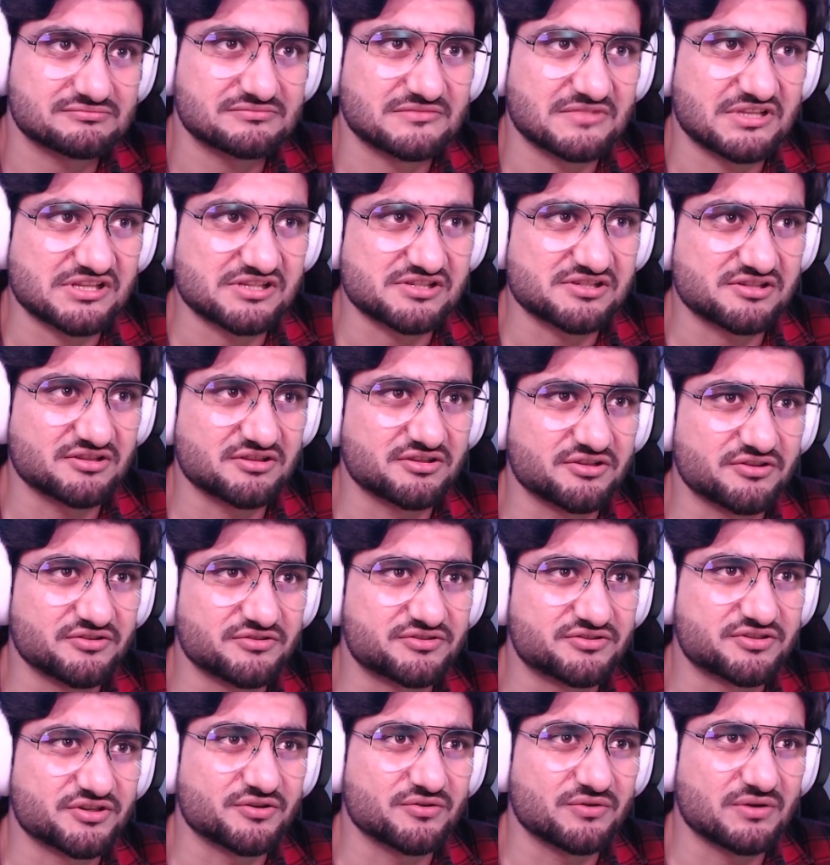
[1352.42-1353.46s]
This'll do
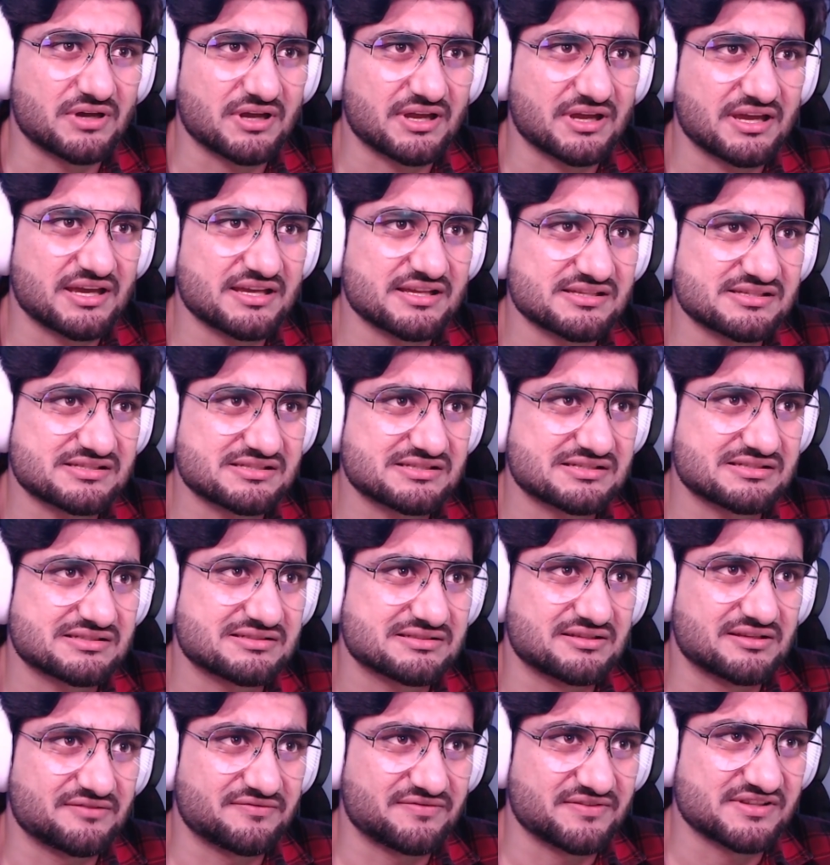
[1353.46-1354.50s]
too, I
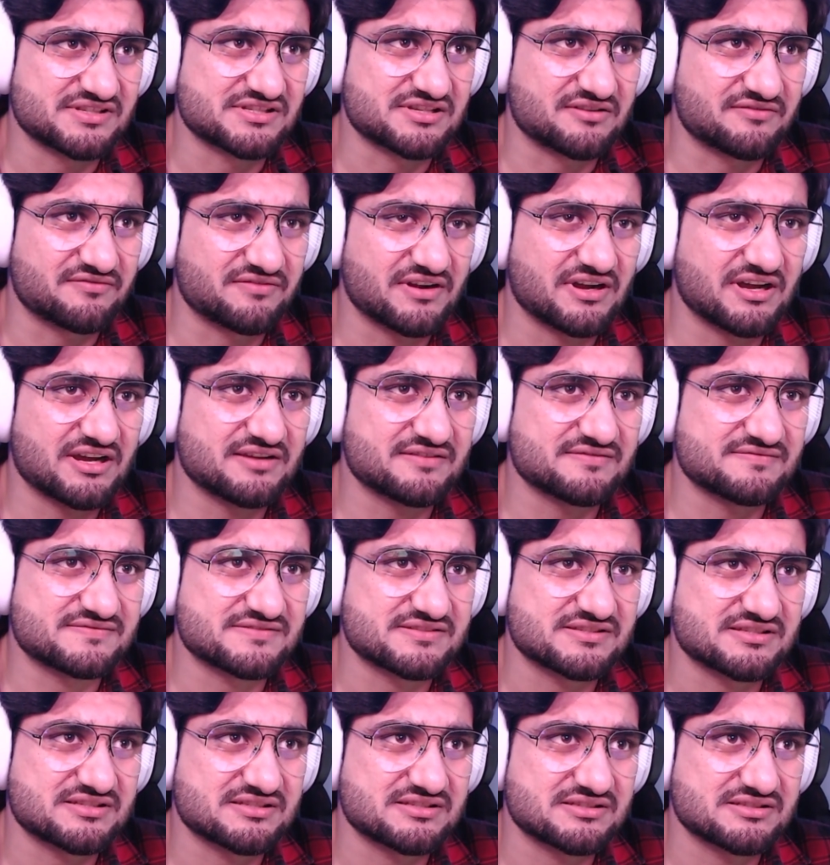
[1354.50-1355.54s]
guess. If he
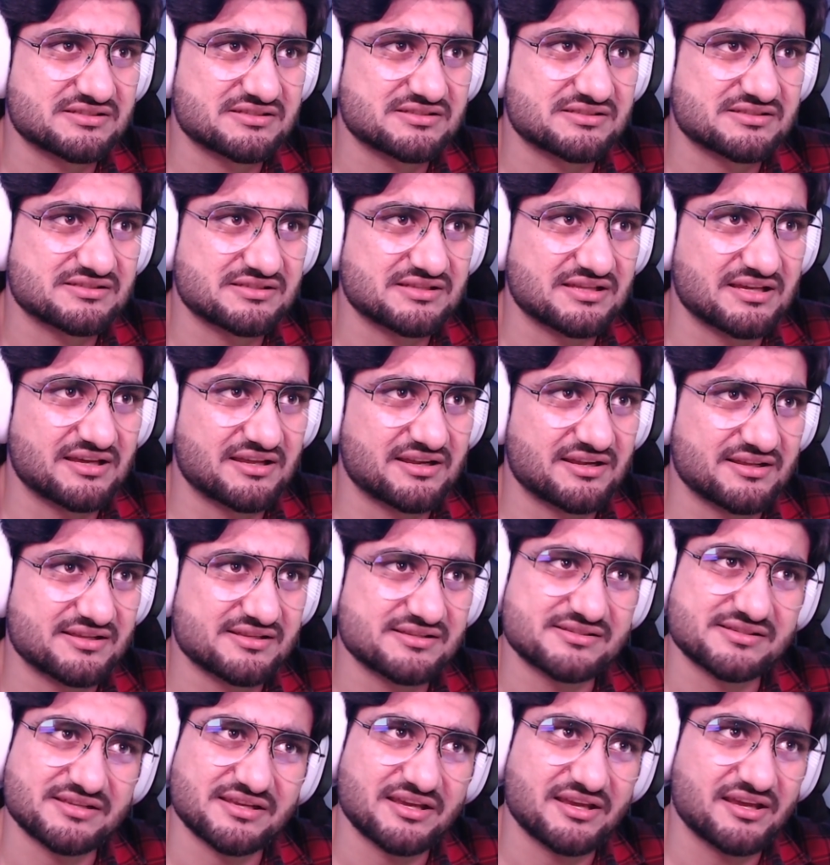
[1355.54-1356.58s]
survives, that
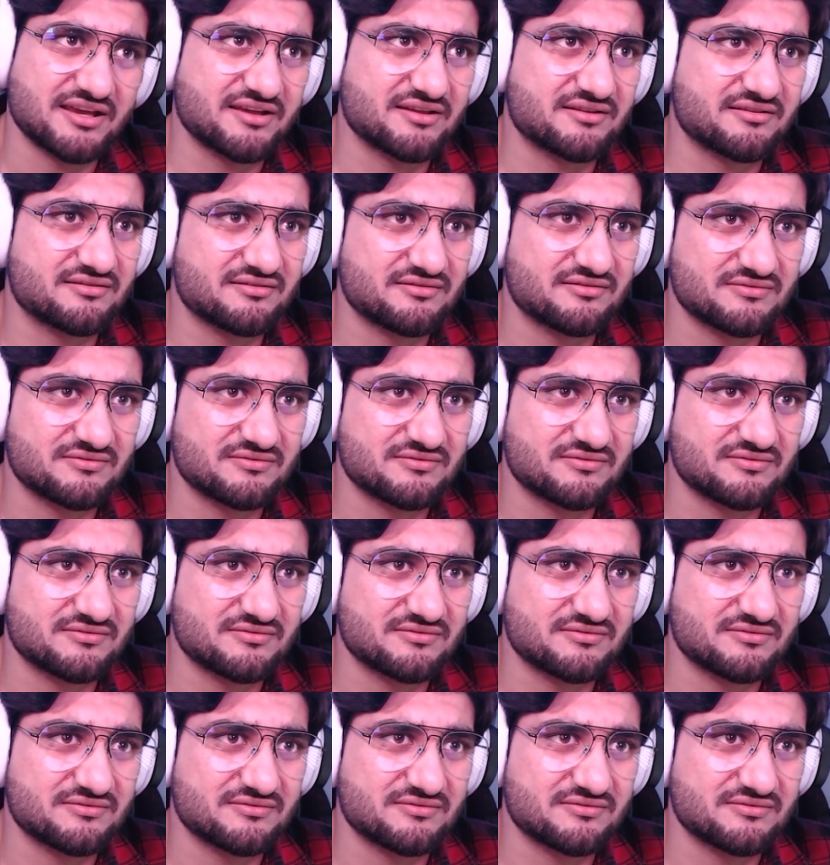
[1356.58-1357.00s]
is, yeah.